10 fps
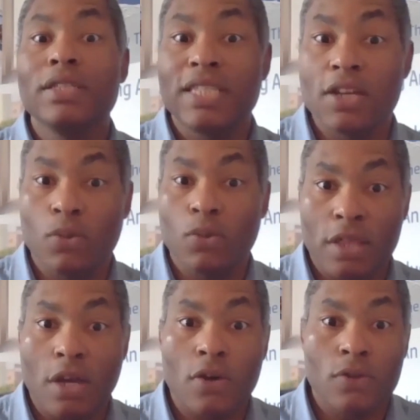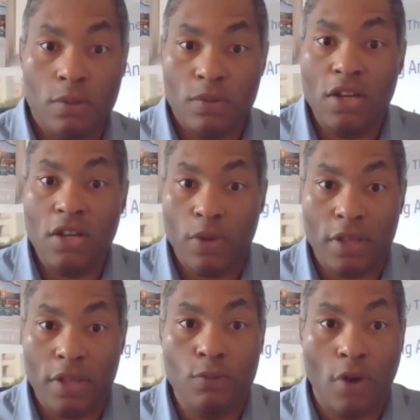deal with those
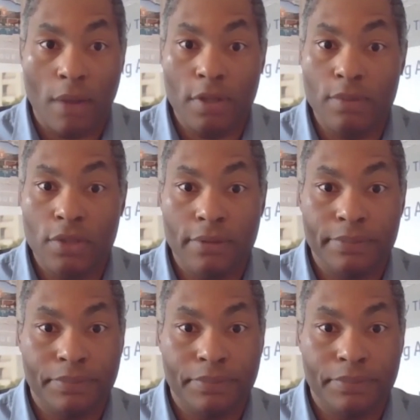problems.